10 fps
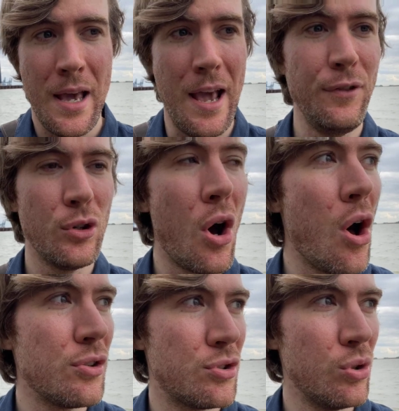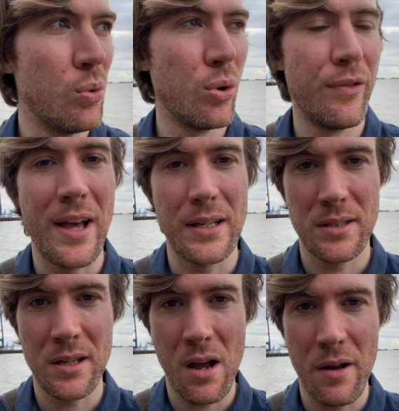If you can't do all of that
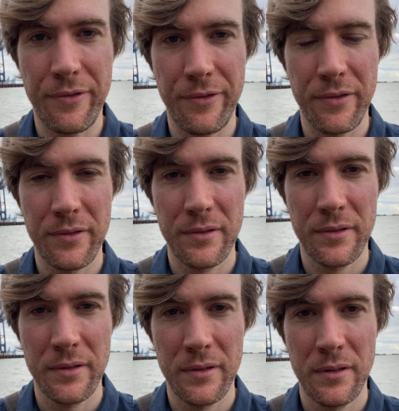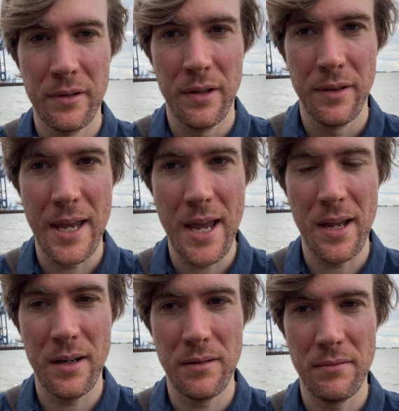stuff,
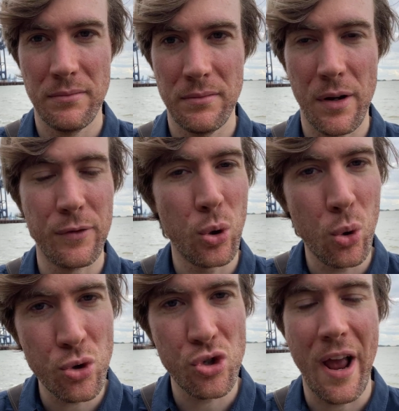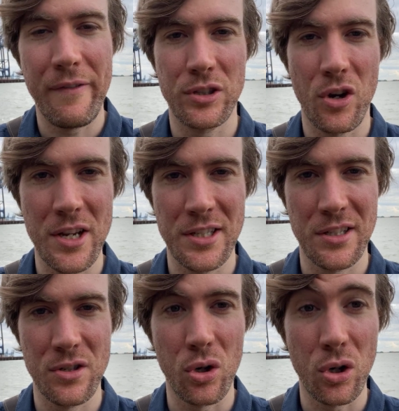then of course your advertising
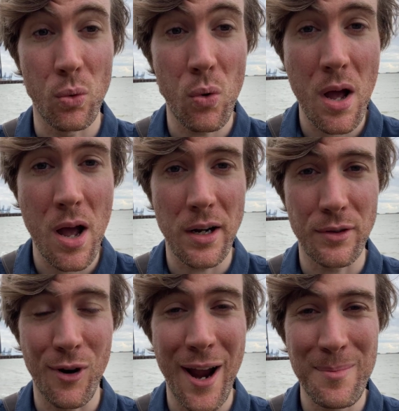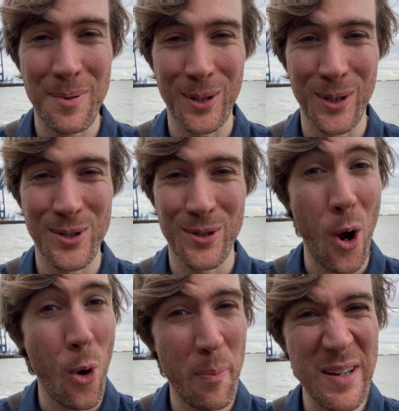is not going to work, right? Because the
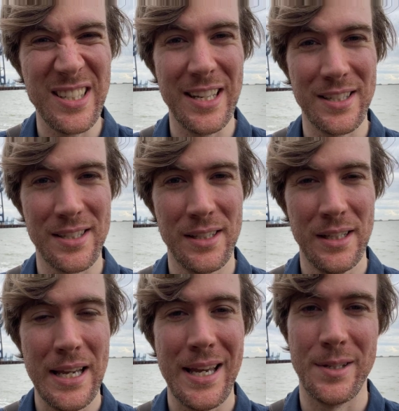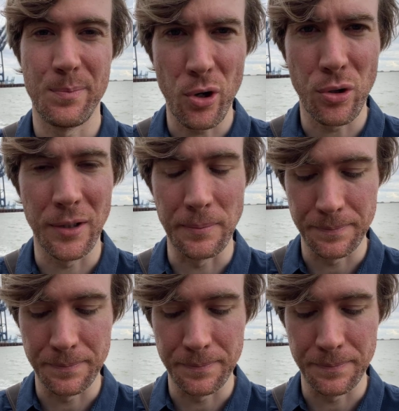whole business is broken.